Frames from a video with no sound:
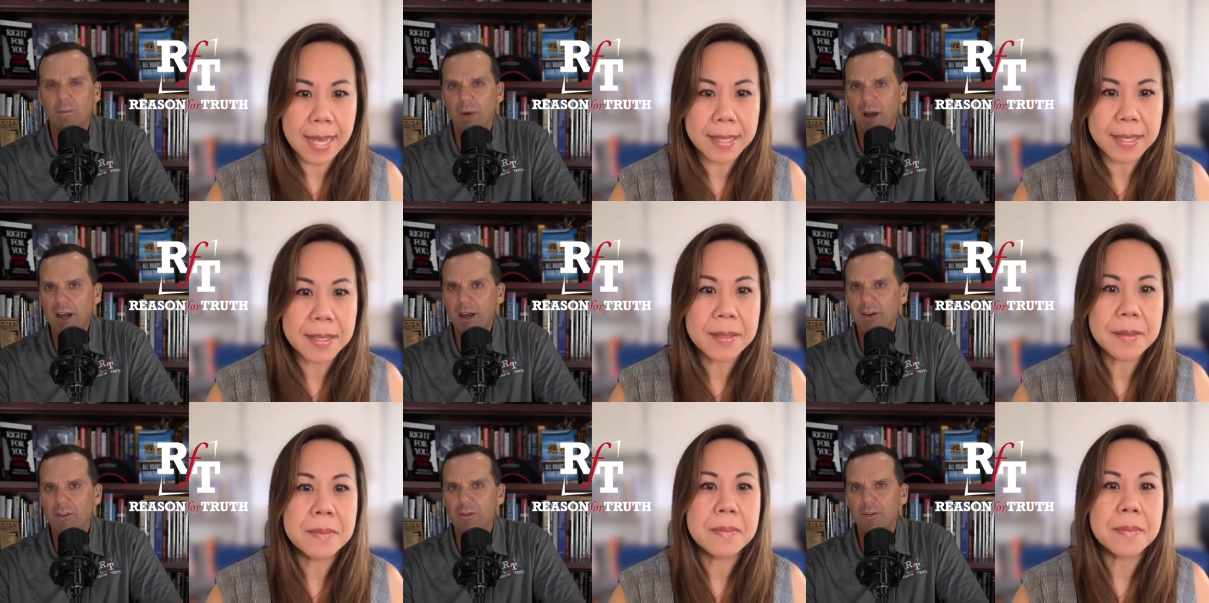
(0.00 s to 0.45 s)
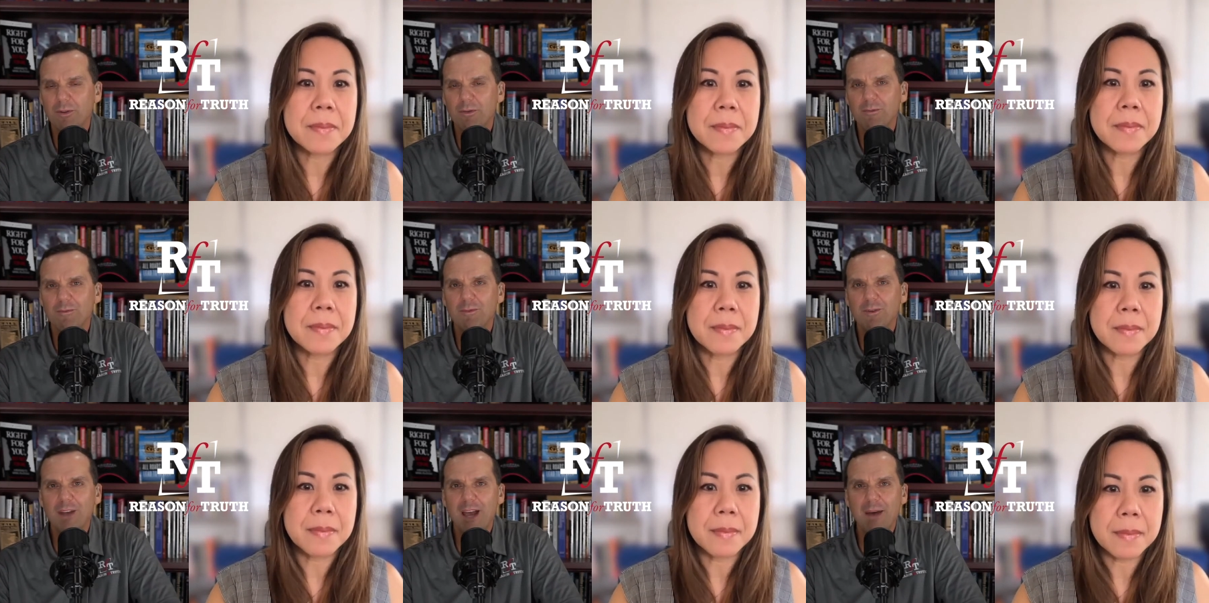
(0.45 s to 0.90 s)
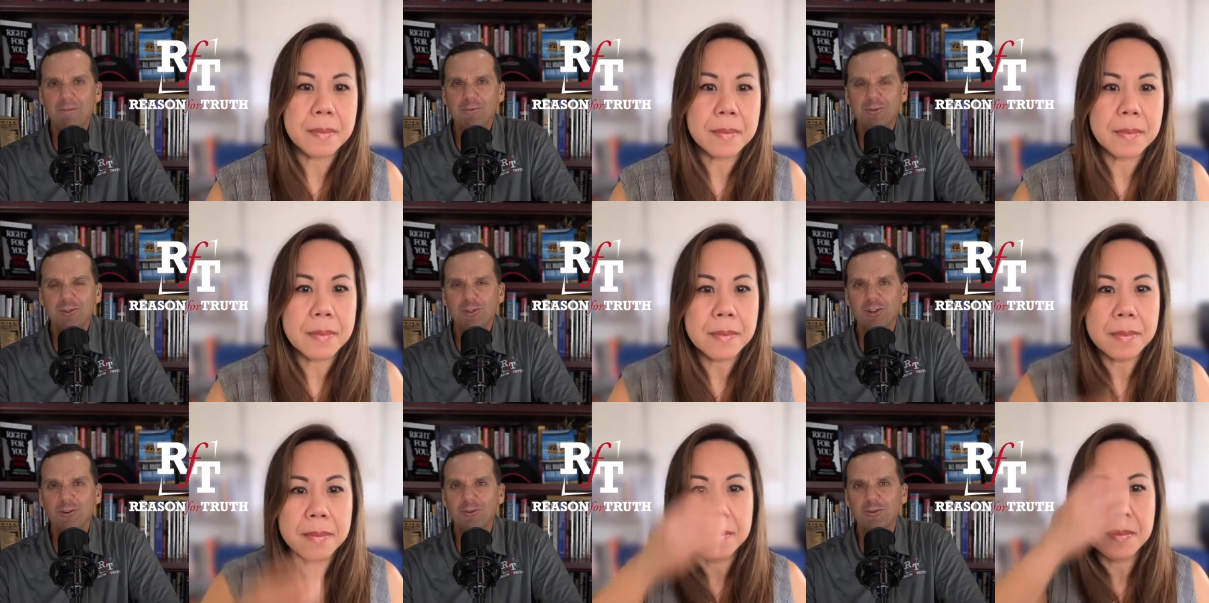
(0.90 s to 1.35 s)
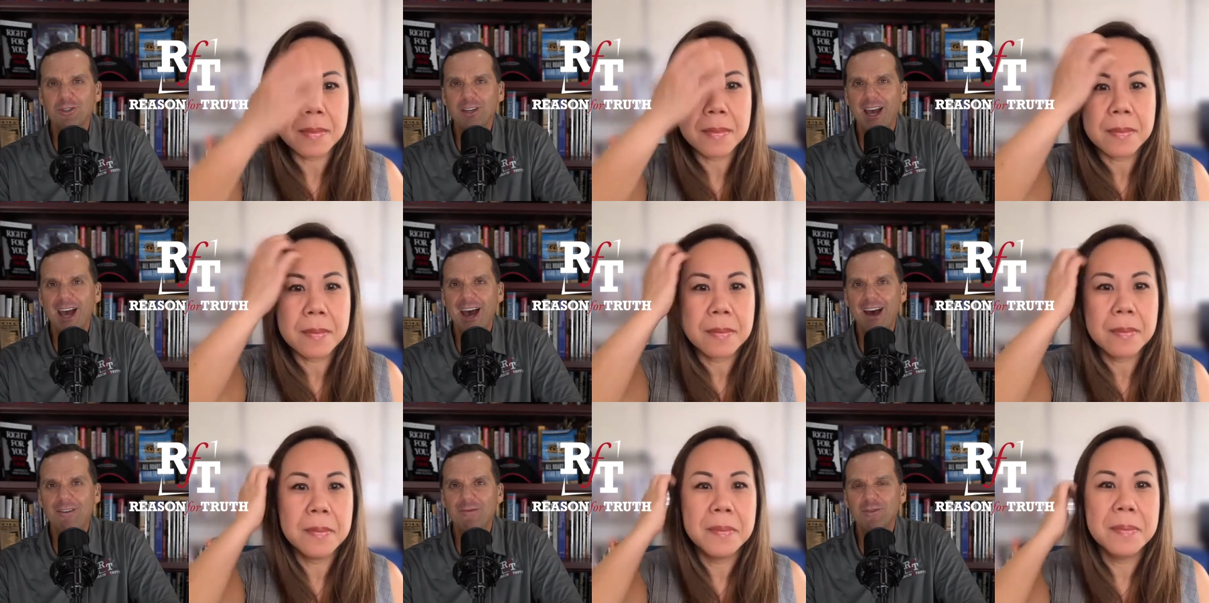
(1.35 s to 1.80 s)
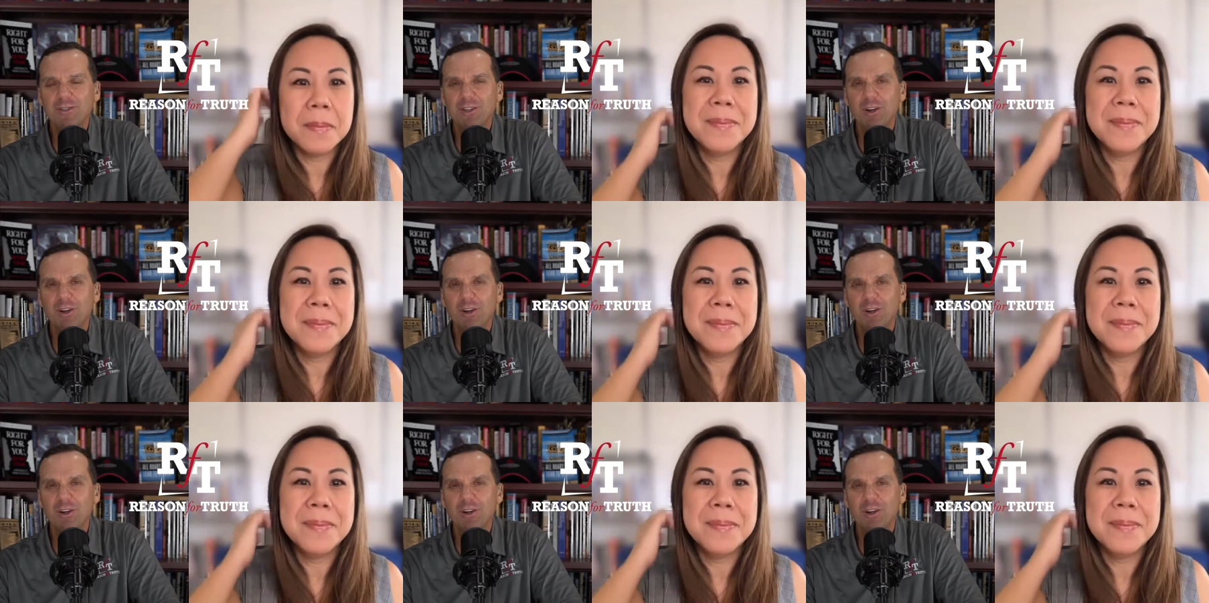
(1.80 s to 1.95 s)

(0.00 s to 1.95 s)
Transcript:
Speaker 1: My other episodes have.